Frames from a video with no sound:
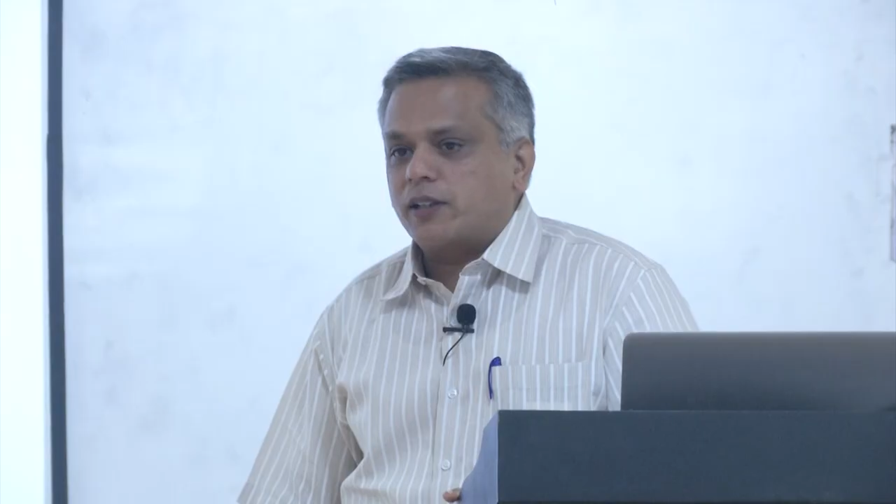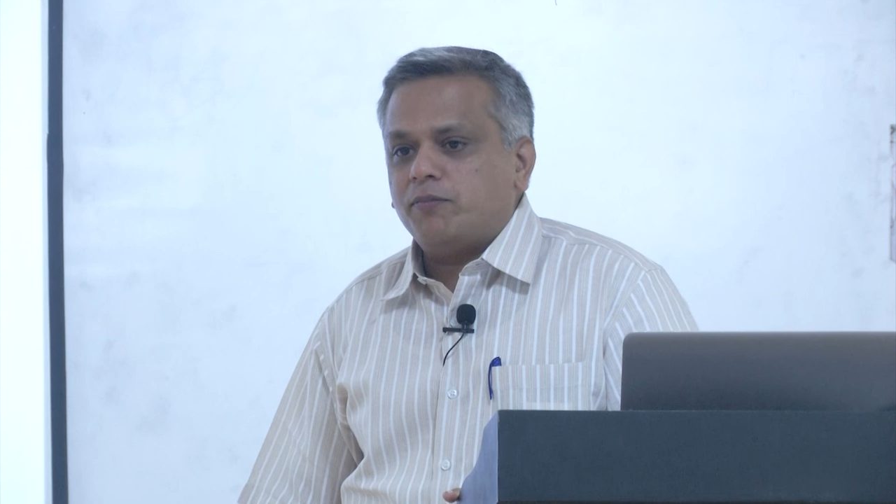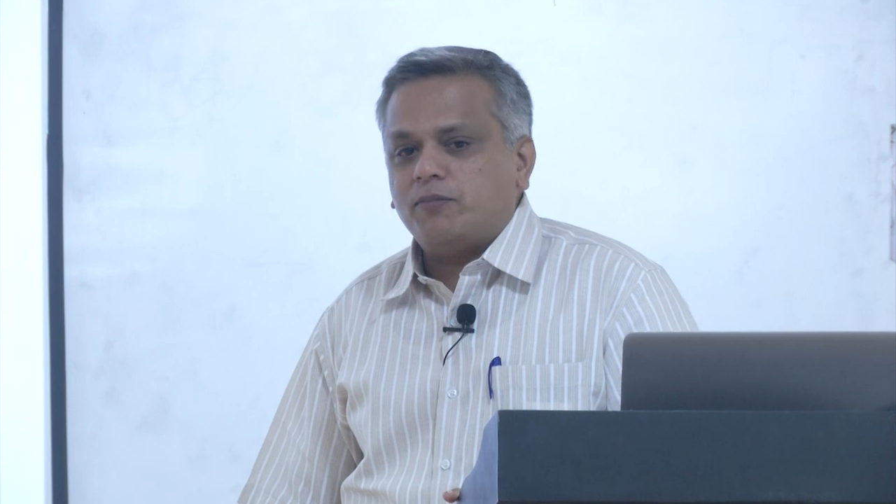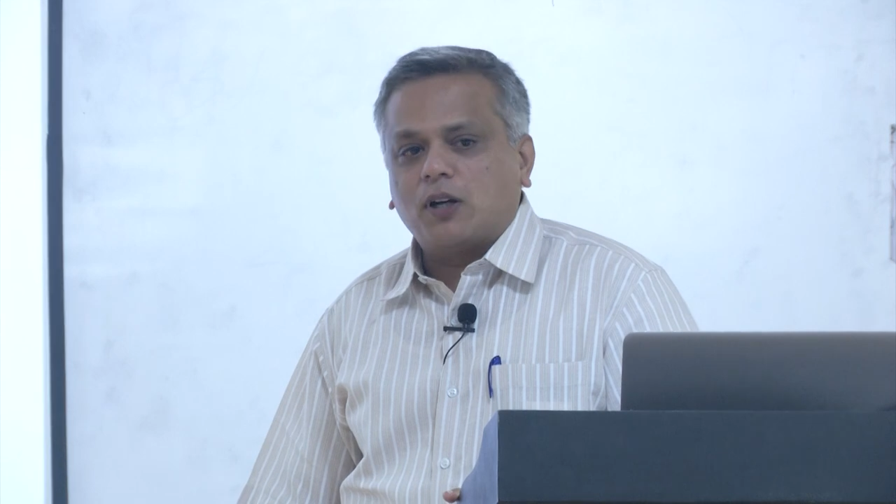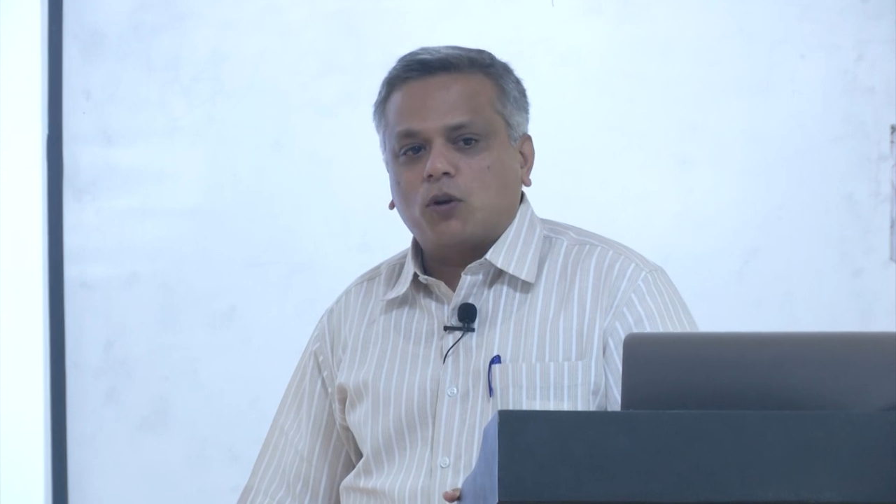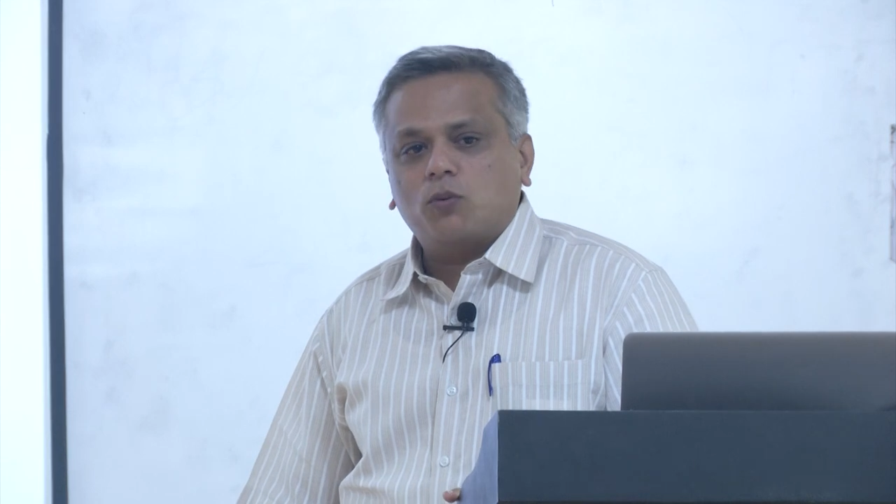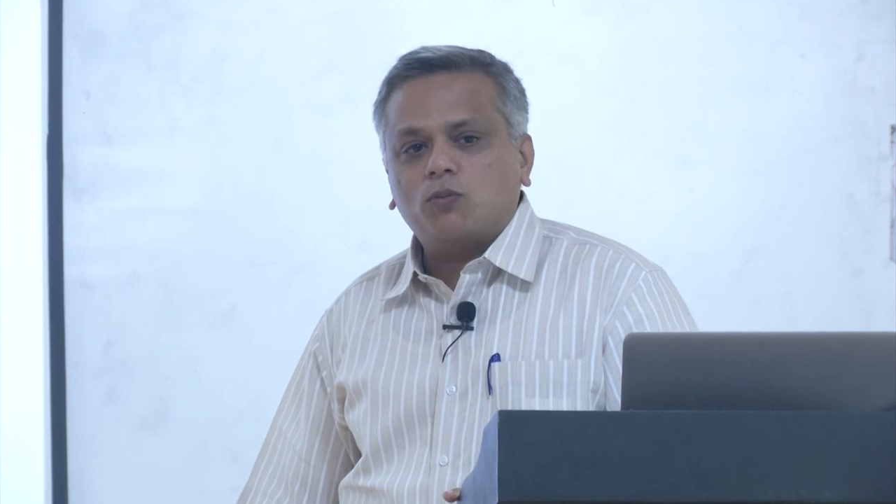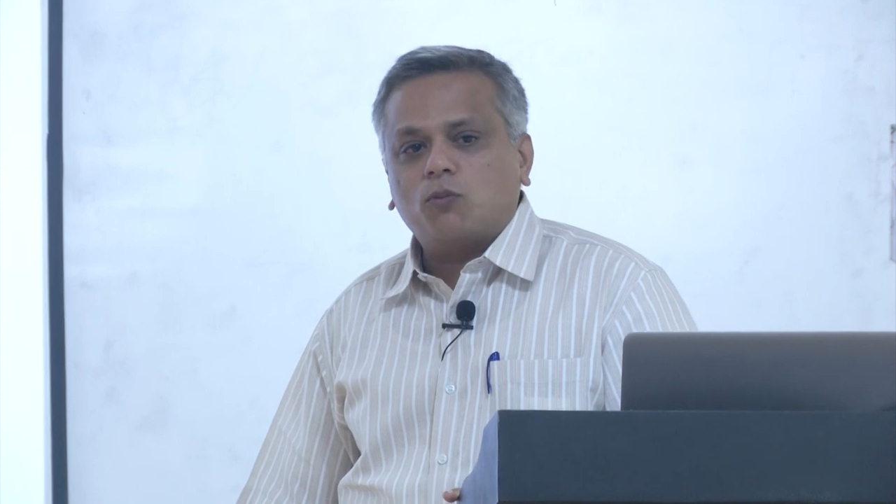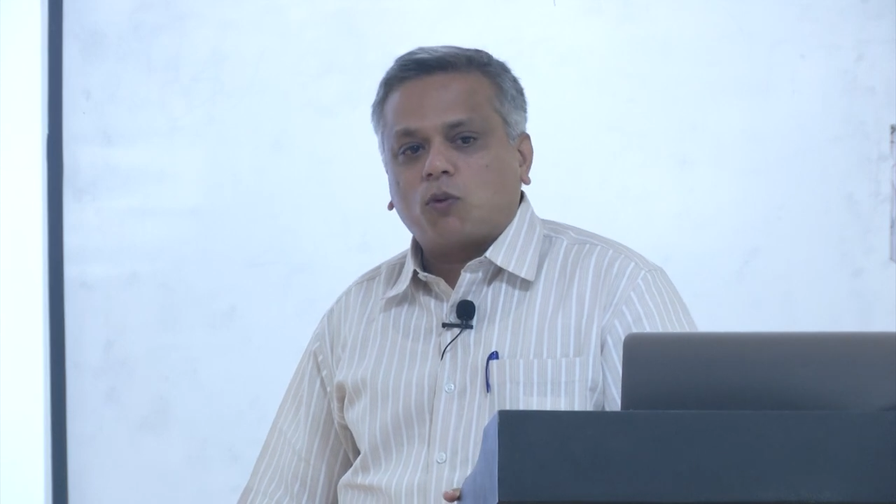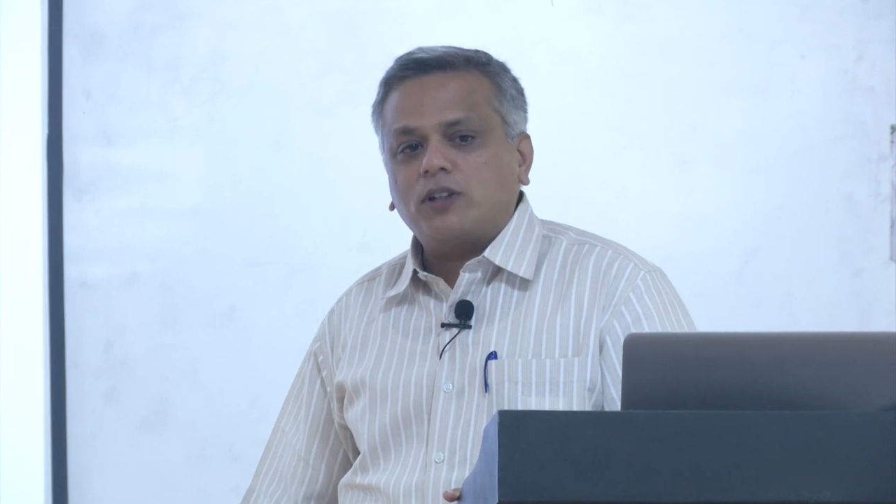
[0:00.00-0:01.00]
Okay?
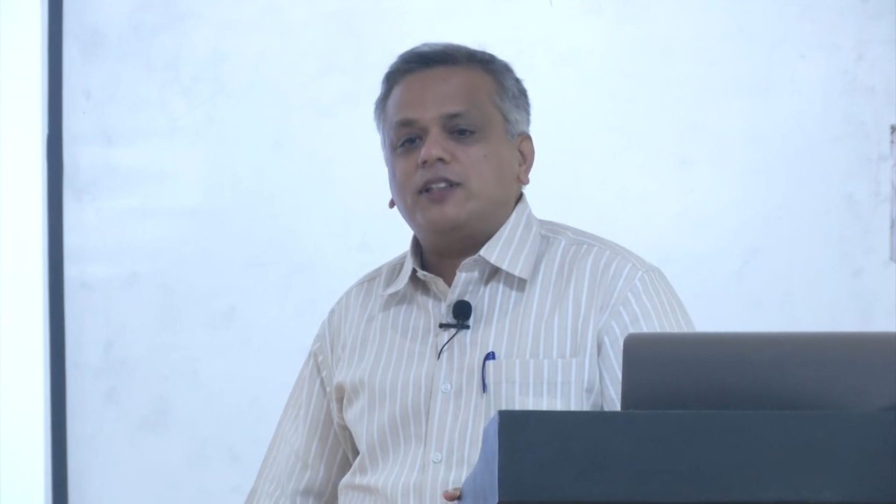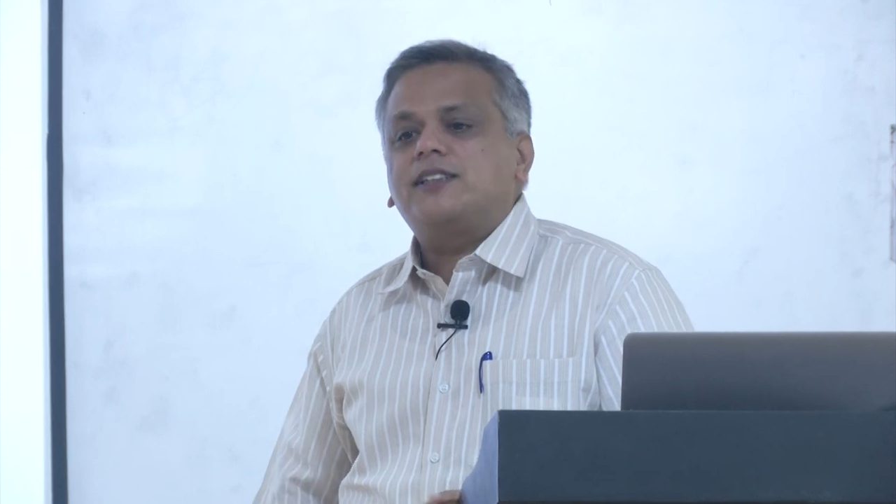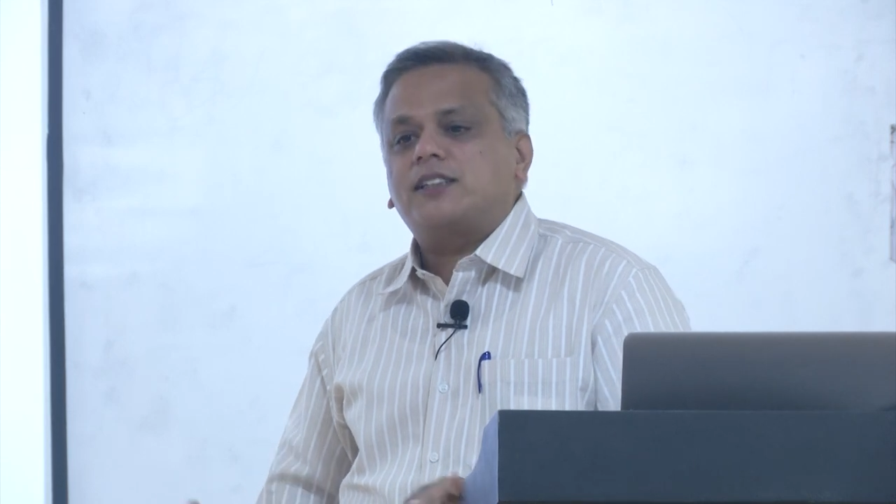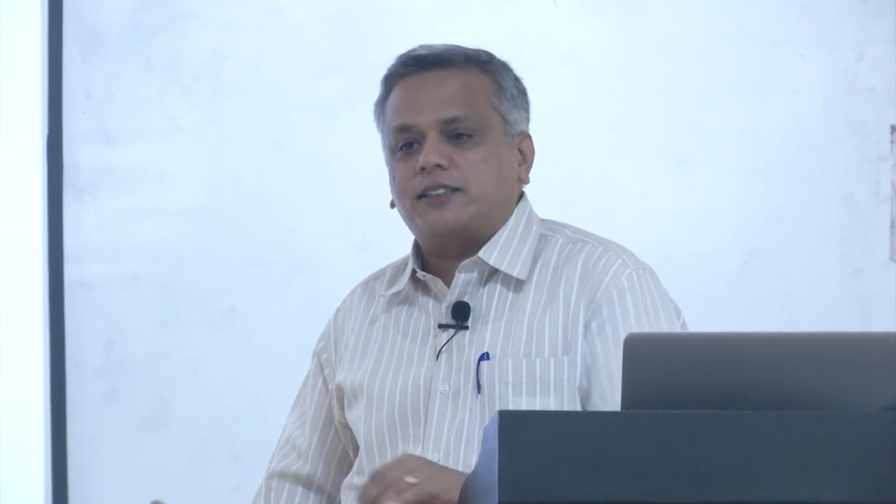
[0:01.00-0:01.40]
Now what this